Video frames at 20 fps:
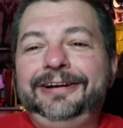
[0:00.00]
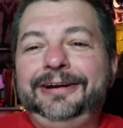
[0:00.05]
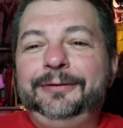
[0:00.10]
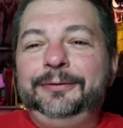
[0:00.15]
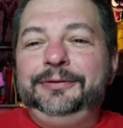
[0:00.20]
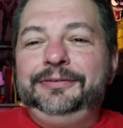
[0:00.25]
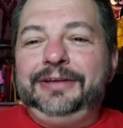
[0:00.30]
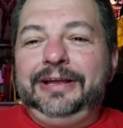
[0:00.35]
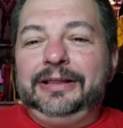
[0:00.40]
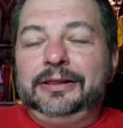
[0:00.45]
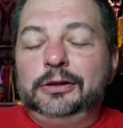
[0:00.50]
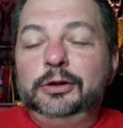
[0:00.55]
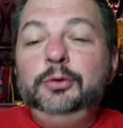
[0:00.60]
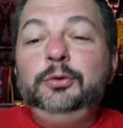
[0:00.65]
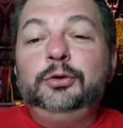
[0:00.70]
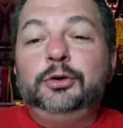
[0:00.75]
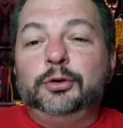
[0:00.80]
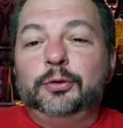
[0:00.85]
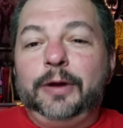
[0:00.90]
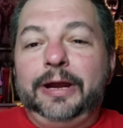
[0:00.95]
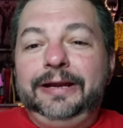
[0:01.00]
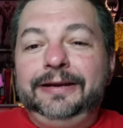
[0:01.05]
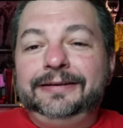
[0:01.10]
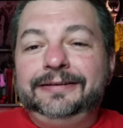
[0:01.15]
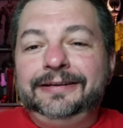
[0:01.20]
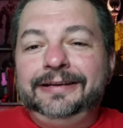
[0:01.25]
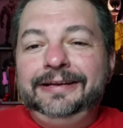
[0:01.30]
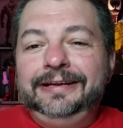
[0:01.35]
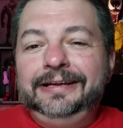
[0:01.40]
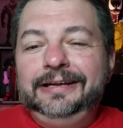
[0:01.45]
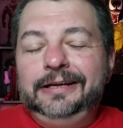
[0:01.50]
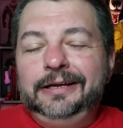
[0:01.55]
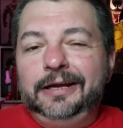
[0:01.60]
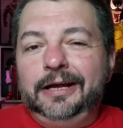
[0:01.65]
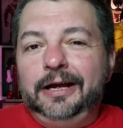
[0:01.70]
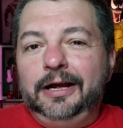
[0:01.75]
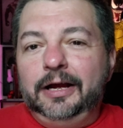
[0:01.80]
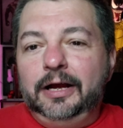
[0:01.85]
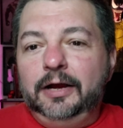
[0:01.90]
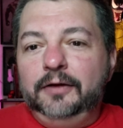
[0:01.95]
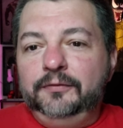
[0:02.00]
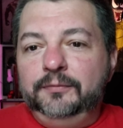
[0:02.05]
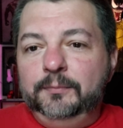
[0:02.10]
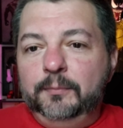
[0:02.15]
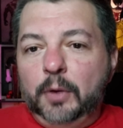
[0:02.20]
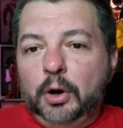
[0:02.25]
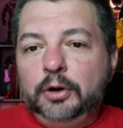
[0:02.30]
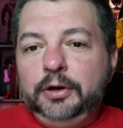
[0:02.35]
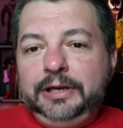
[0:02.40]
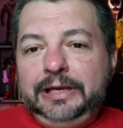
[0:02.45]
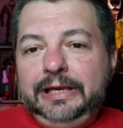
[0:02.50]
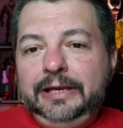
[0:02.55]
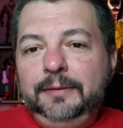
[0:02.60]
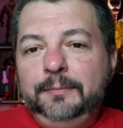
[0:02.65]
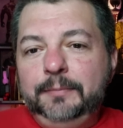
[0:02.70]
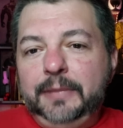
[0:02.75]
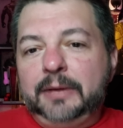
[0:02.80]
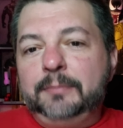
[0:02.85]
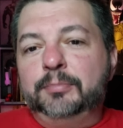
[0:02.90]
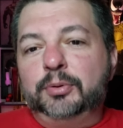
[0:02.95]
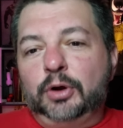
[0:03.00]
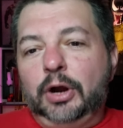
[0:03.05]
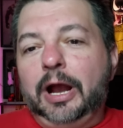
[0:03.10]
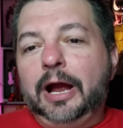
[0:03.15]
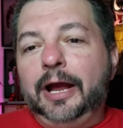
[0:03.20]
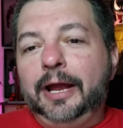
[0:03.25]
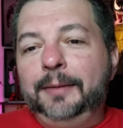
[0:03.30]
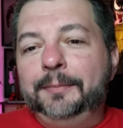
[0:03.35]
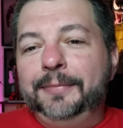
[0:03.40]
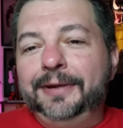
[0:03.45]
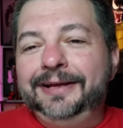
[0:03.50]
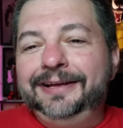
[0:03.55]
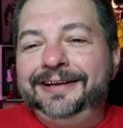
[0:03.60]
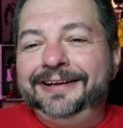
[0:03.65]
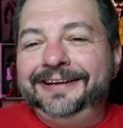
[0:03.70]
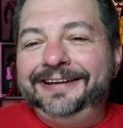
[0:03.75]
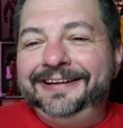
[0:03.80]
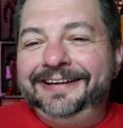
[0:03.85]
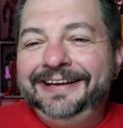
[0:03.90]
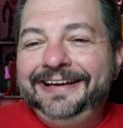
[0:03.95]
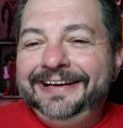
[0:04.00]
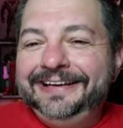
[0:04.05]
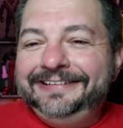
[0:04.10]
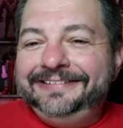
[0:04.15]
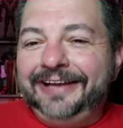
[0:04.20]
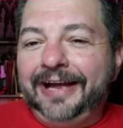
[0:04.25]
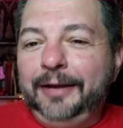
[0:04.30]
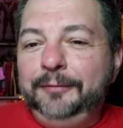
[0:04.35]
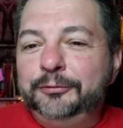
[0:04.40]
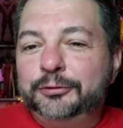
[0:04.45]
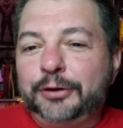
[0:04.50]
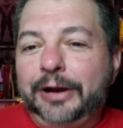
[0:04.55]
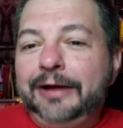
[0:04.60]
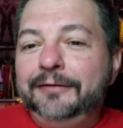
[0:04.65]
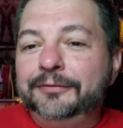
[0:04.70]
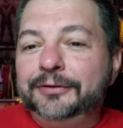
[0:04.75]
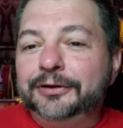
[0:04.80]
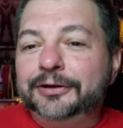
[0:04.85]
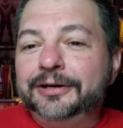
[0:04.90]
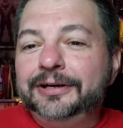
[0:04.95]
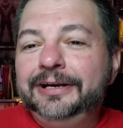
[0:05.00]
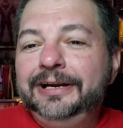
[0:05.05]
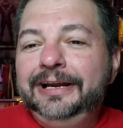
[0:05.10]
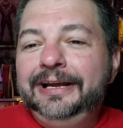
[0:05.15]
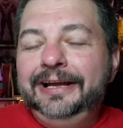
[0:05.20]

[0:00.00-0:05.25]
It was a Loot Crate uh, of Marty McPrime, Time Traveler.